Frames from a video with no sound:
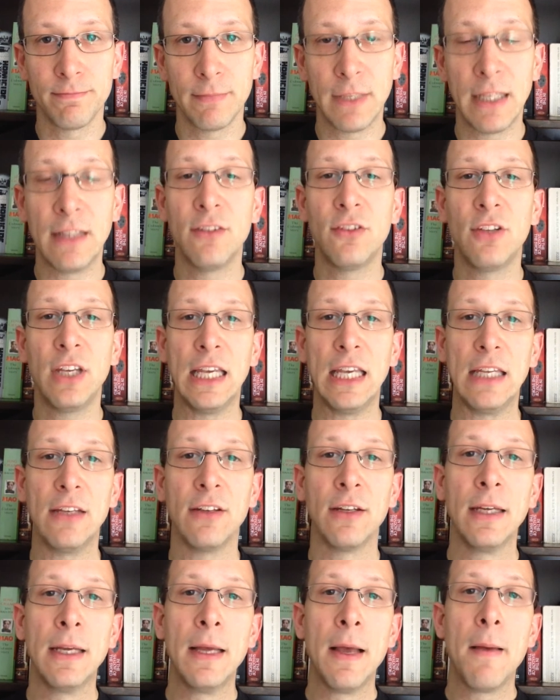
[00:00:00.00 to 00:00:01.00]
Indeed,
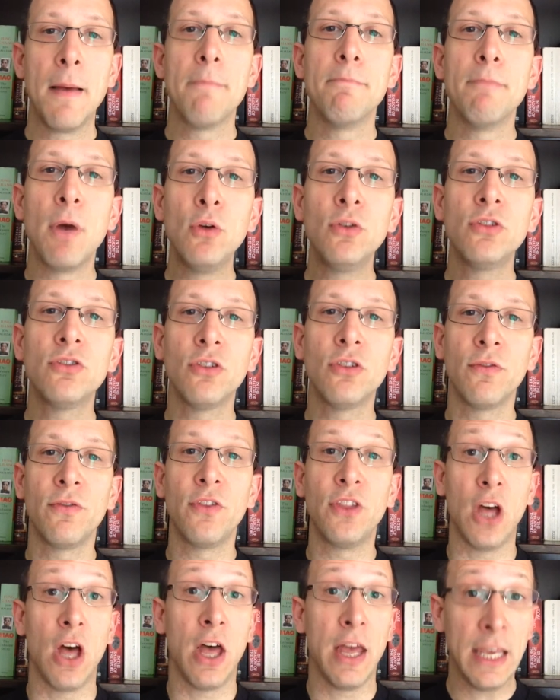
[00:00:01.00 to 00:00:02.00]
most of
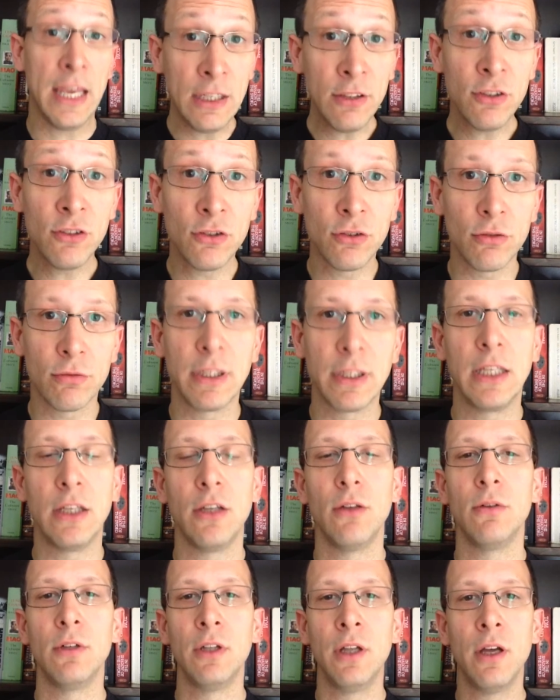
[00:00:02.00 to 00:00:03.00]
the history
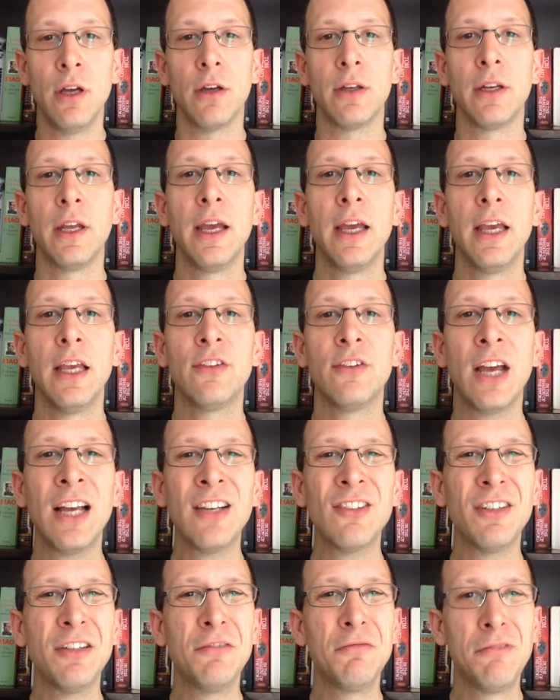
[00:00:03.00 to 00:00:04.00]
you learn is
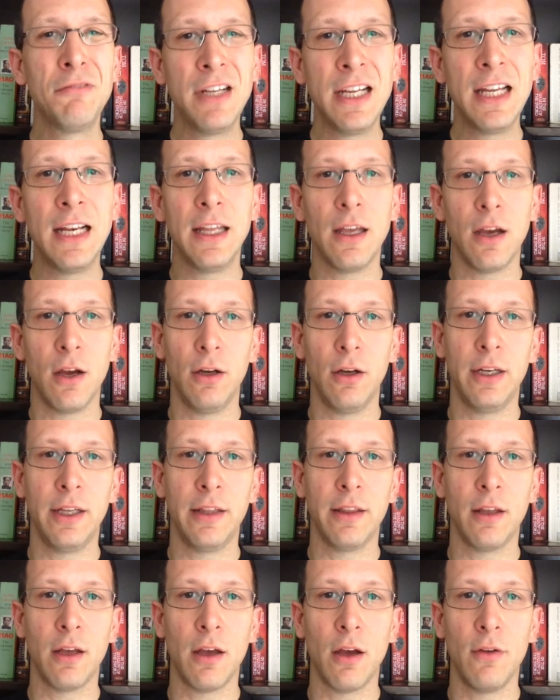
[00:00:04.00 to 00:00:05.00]
actually really only
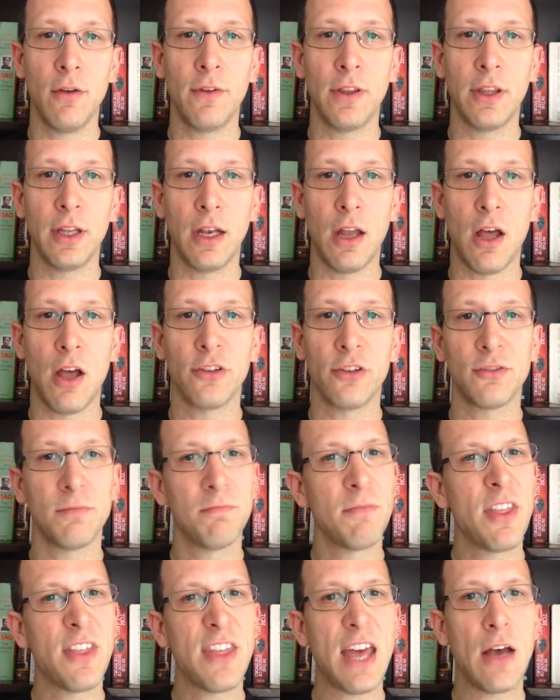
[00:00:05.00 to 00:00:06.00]
over the last
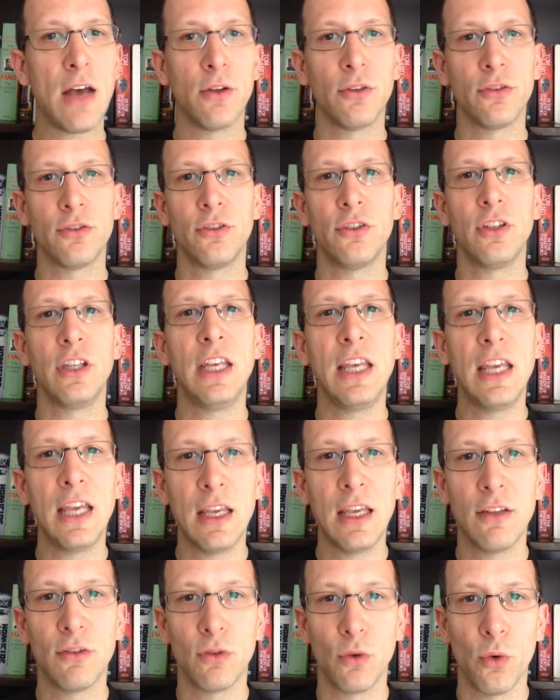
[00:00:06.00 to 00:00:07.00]
1,000
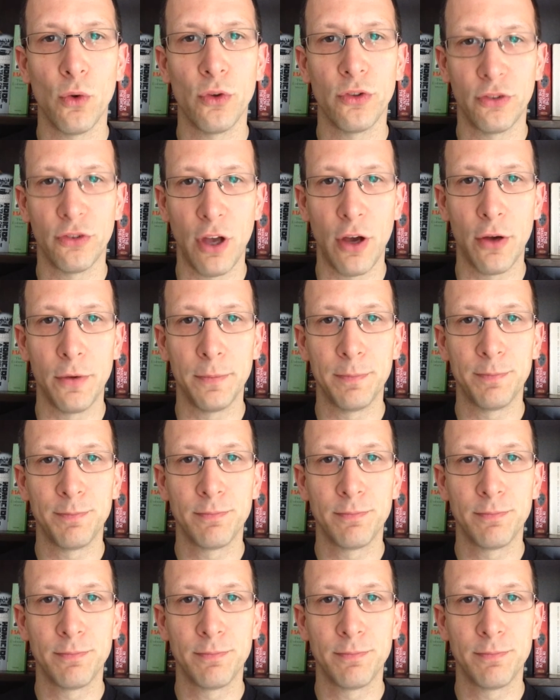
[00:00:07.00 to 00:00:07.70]
years or so.